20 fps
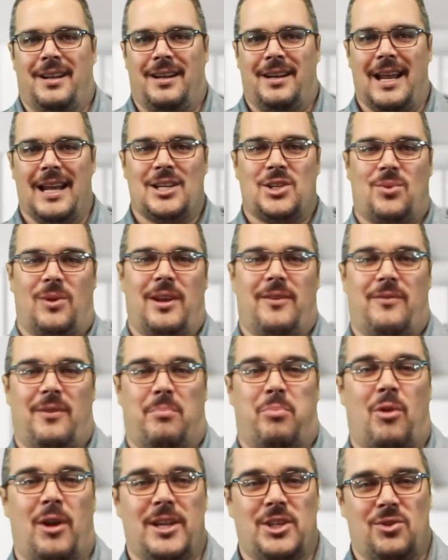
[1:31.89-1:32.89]
Next, we have
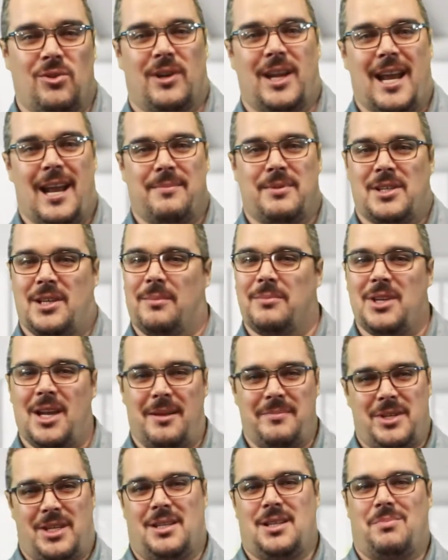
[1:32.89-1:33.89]
appraisal gaps.
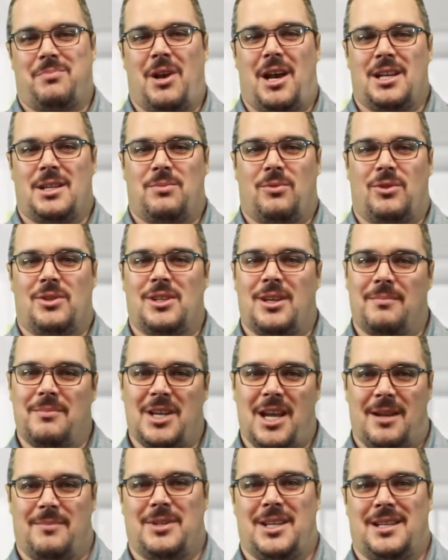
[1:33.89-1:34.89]
Sometimes this is possible,
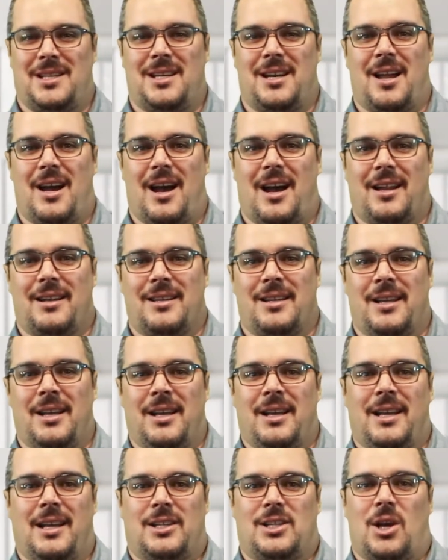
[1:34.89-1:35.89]
sometimes it's not.
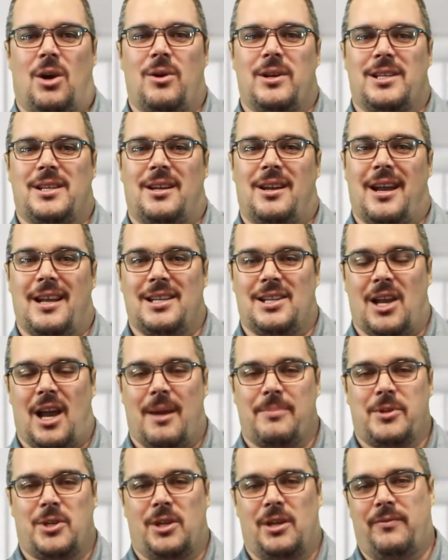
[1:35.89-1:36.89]
It's always a nice
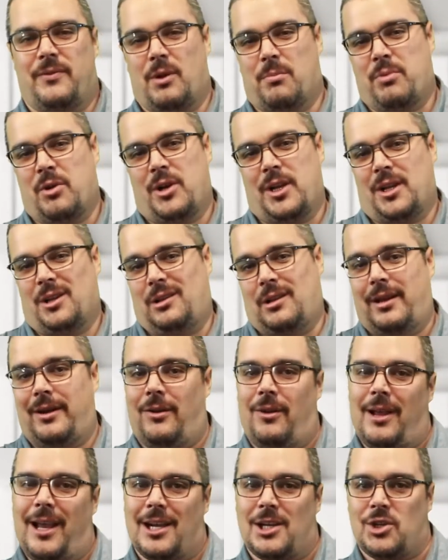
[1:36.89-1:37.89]
option if you're putting a
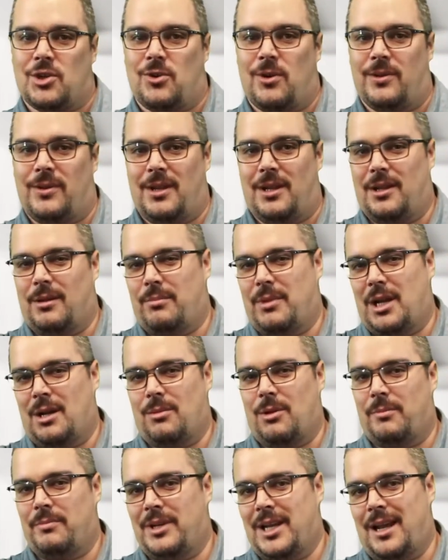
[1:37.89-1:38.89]
little extra than the
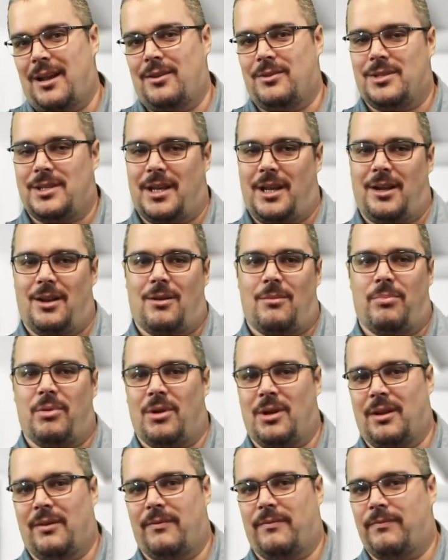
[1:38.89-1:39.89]
minimum down. Say you're
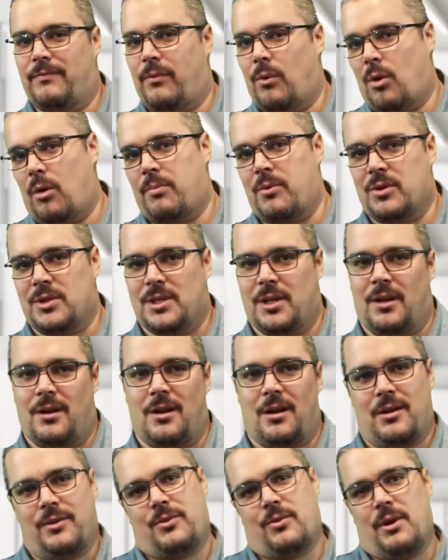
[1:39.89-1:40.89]
putting 4%
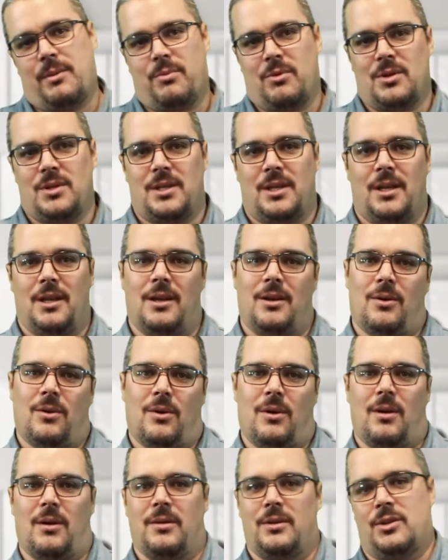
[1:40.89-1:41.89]
on a 3%
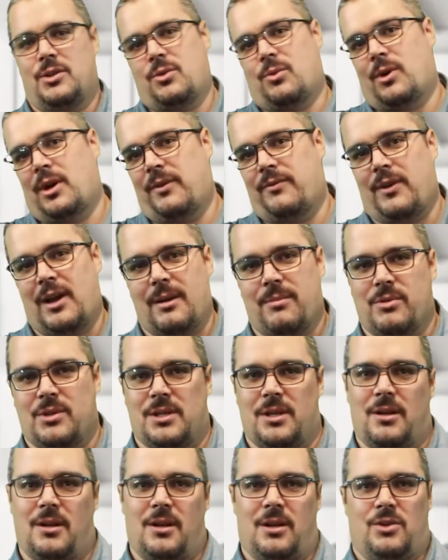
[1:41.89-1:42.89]
or
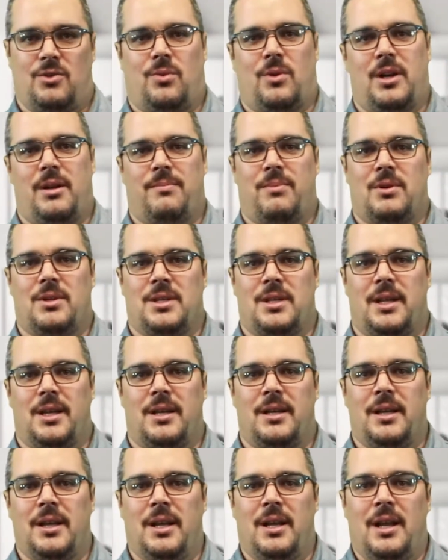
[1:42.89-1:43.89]
25% on a
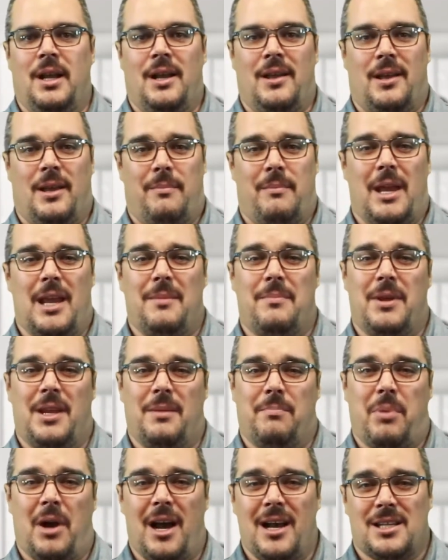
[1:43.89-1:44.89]
20%. It may
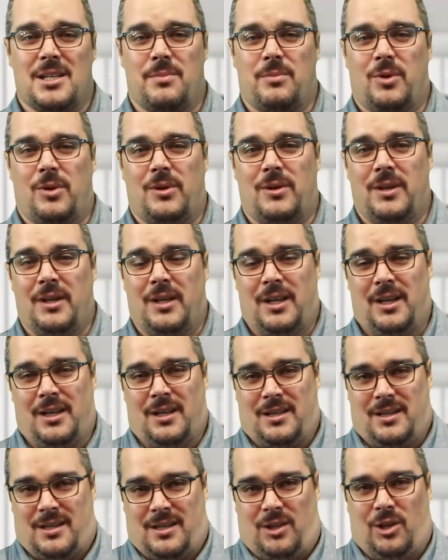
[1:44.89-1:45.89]
be possible
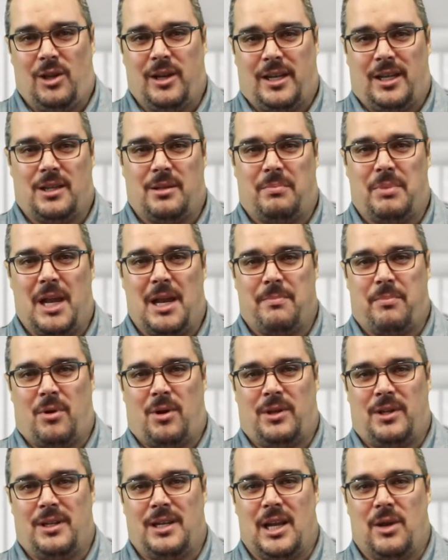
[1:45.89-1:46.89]
to look at the paper
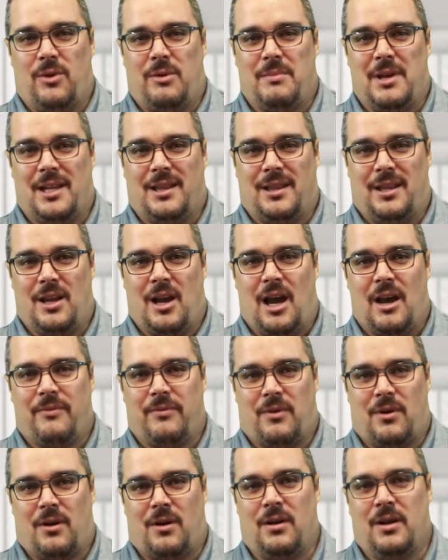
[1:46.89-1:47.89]
on the day we make the
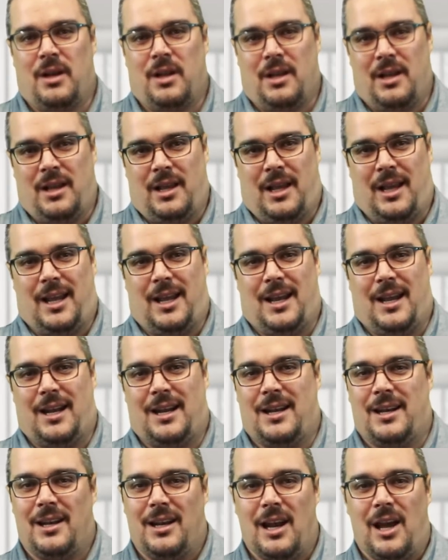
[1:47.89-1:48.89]
offer
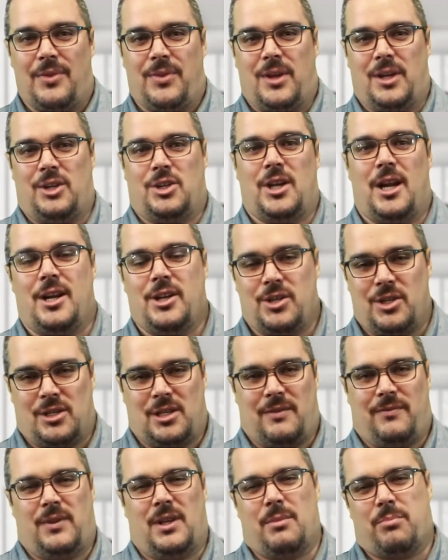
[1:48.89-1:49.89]
and nothing changes
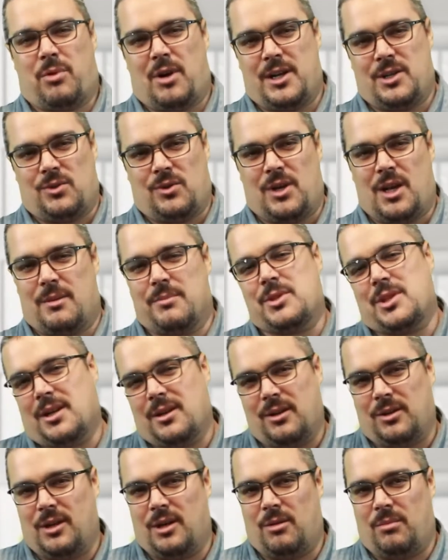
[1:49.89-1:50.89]
if the appraisal comes
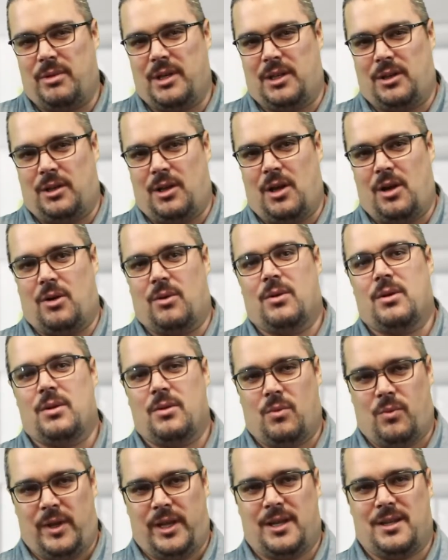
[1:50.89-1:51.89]
in a little bit low
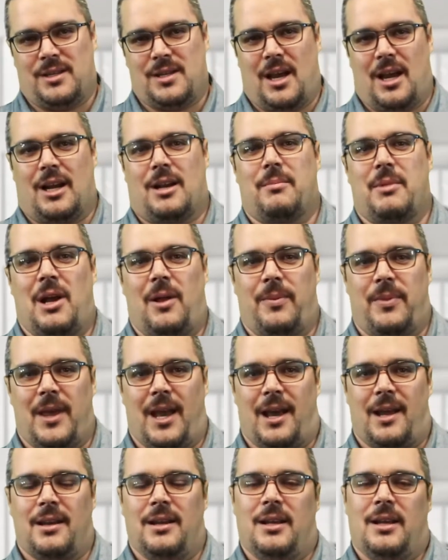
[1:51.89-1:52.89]
we can talk about
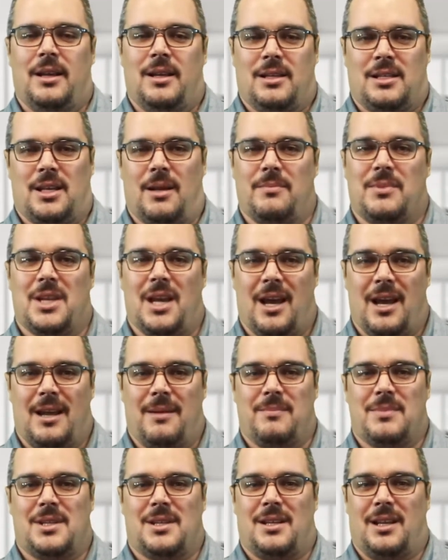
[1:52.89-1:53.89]
that.
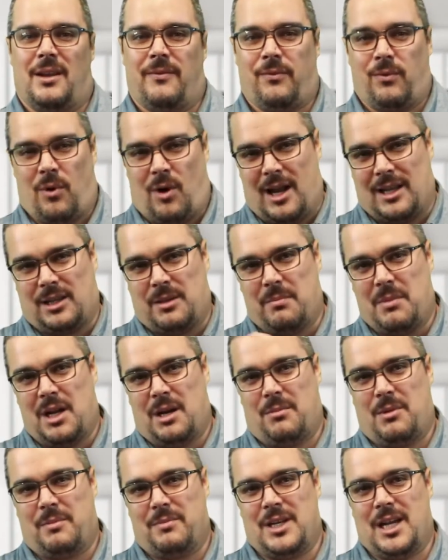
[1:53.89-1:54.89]
Sometimes, if we're at the
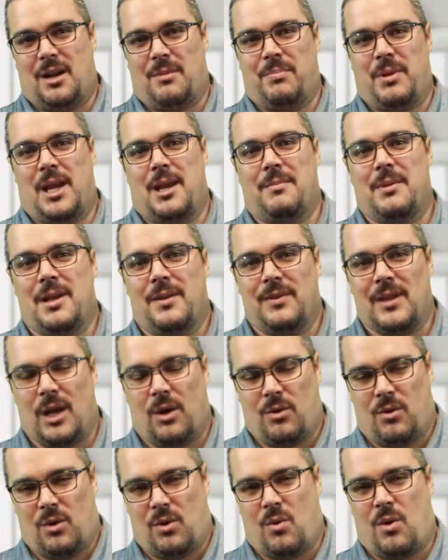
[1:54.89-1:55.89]
minimum down payment, that
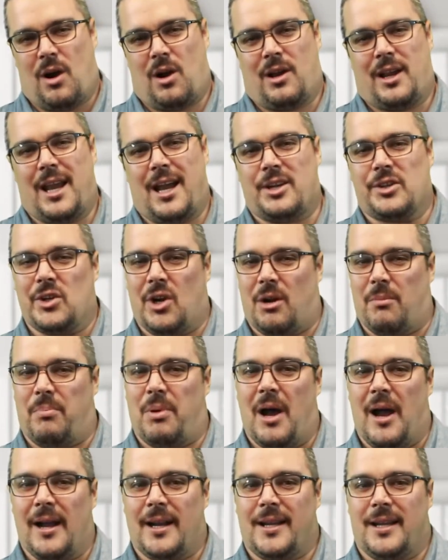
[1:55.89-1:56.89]
would require cash out of
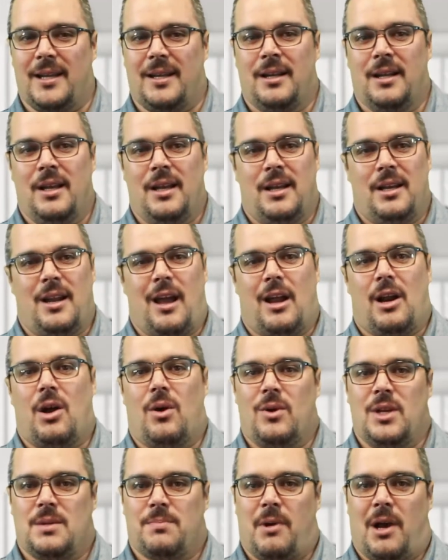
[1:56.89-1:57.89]
pocket. Not
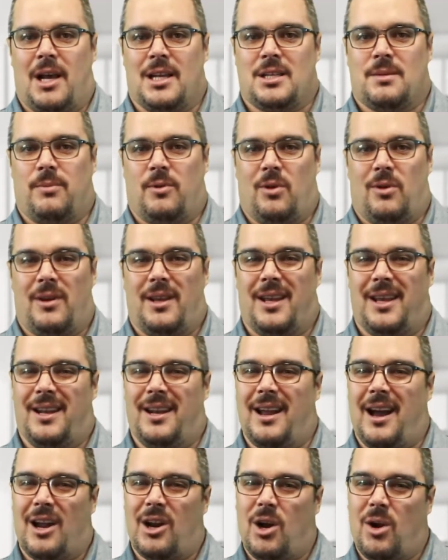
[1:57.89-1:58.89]
always possible
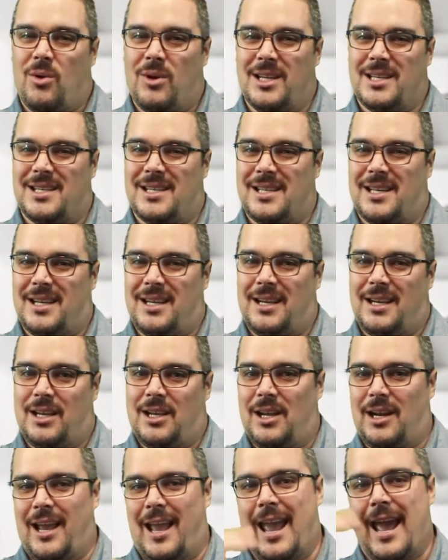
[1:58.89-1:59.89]
and not always
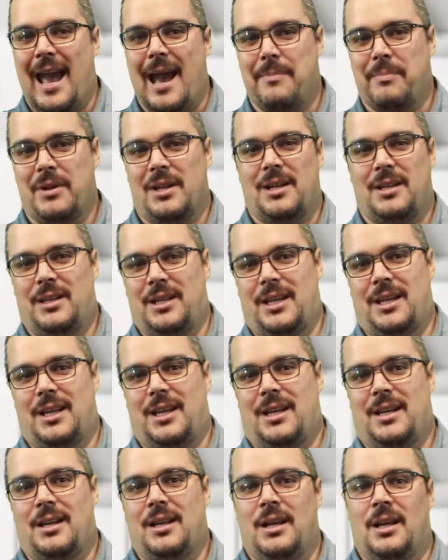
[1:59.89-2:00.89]
going to happen in the
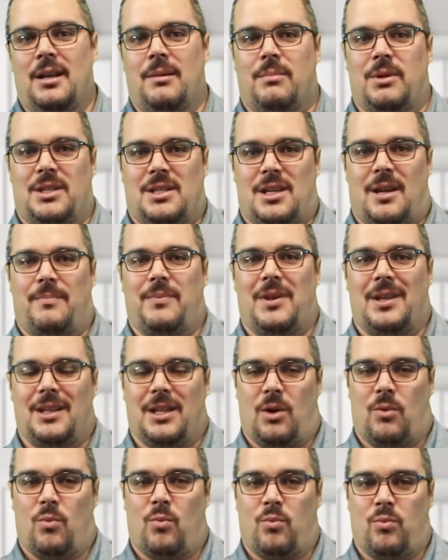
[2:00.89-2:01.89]
end, but something
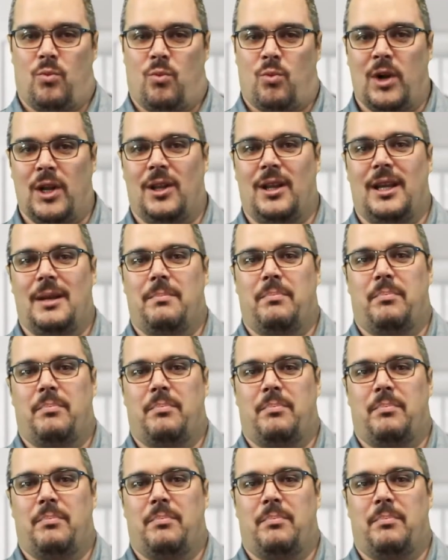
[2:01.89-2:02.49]
that really